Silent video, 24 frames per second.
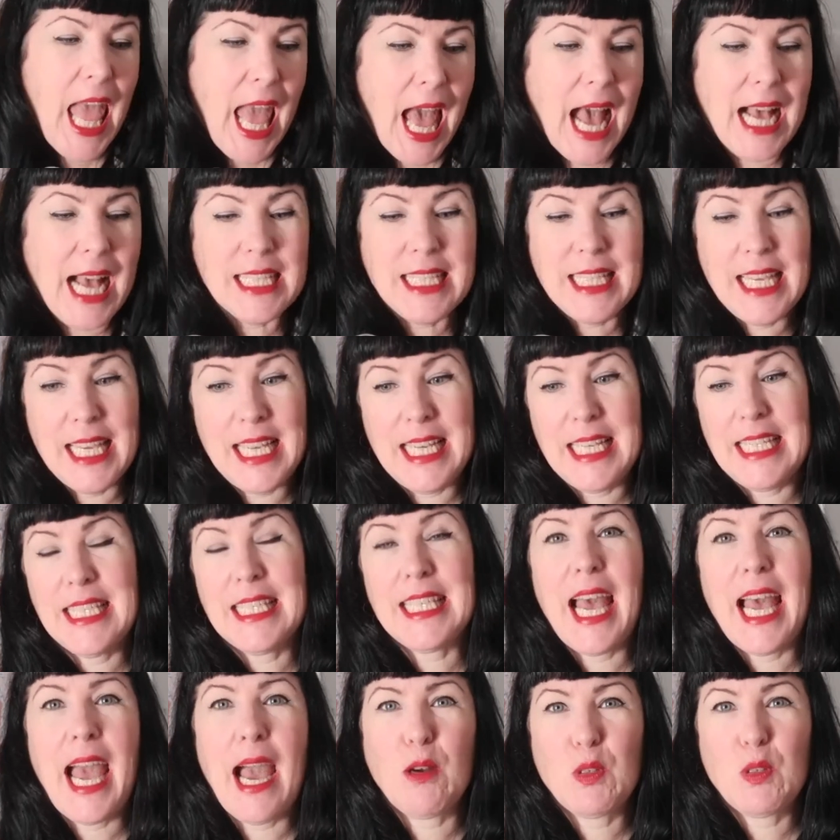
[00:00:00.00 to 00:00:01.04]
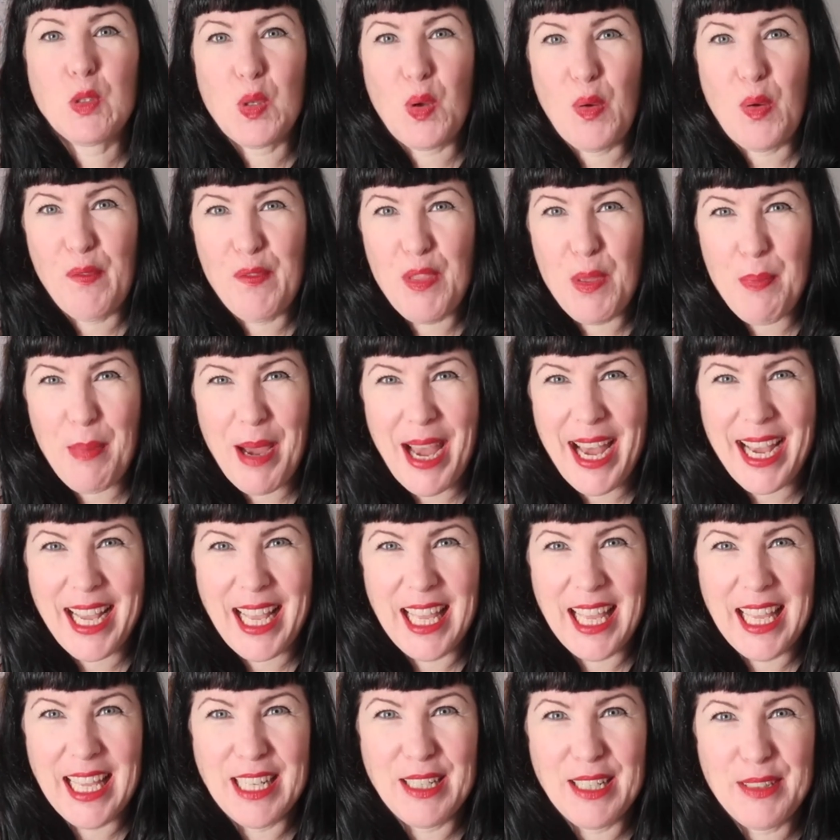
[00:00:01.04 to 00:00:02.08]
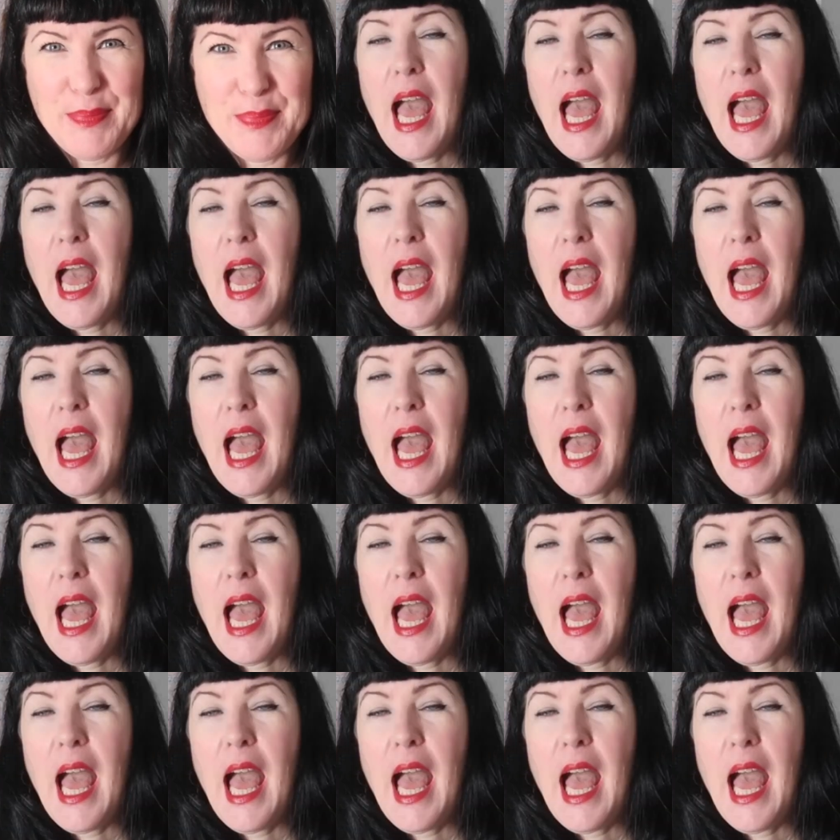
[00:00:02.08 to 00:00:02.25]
as it is out of the packet.